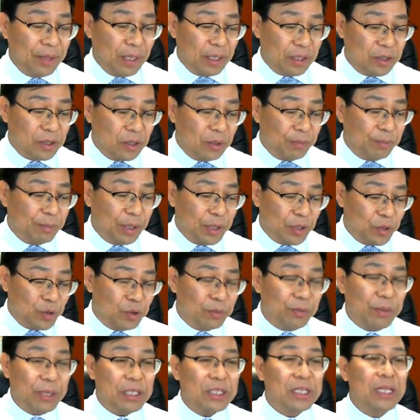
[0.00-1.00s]
So, but
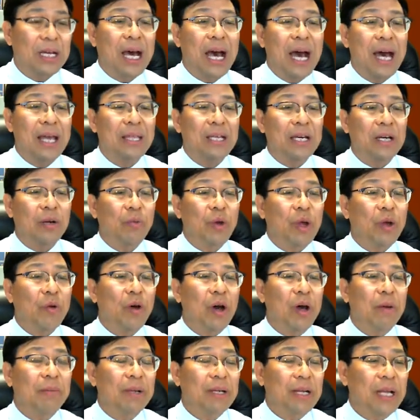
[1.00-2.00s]
you meet the other
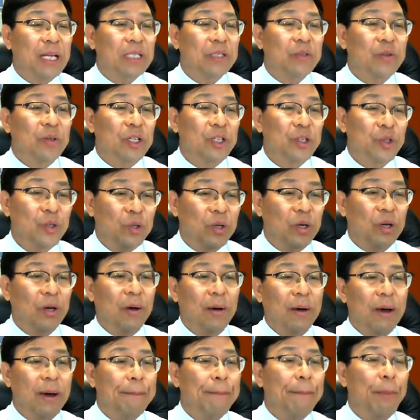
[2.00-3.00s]
requirement as well.
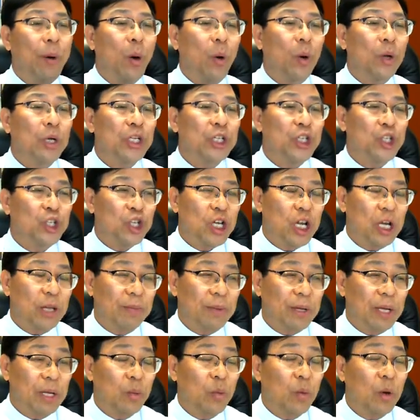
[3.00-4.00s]
Your point shall
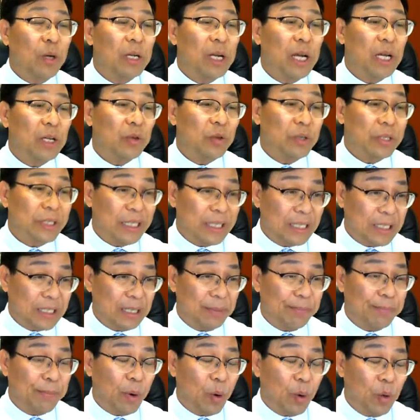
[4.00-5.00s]
be
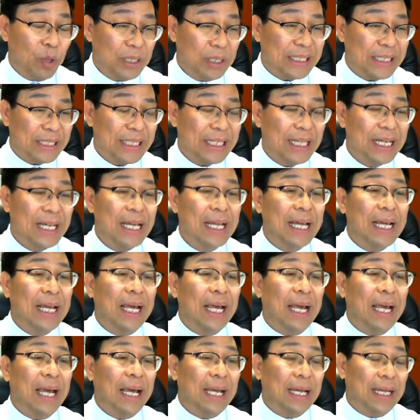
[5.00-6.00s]
160 points,
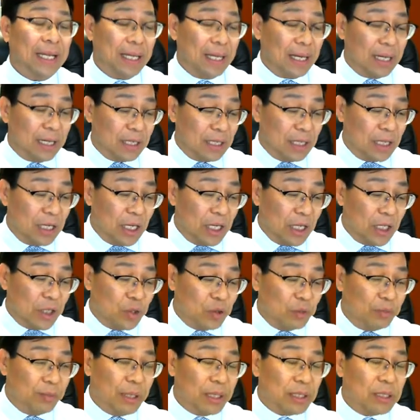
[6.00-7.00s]
and then
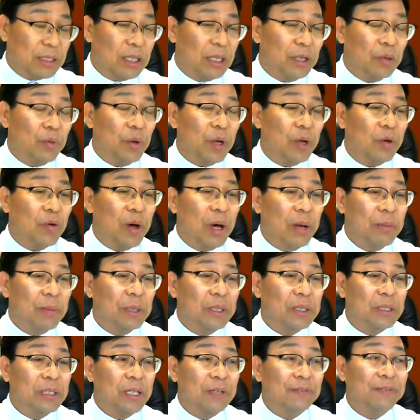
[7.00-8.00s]
you meet the
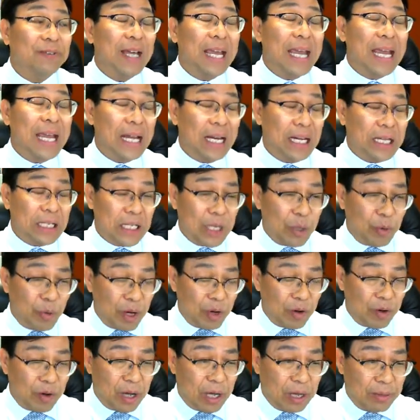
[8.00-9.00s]
requirement of English
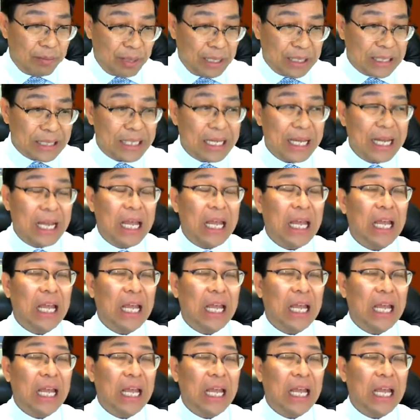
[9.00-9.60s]
requirement.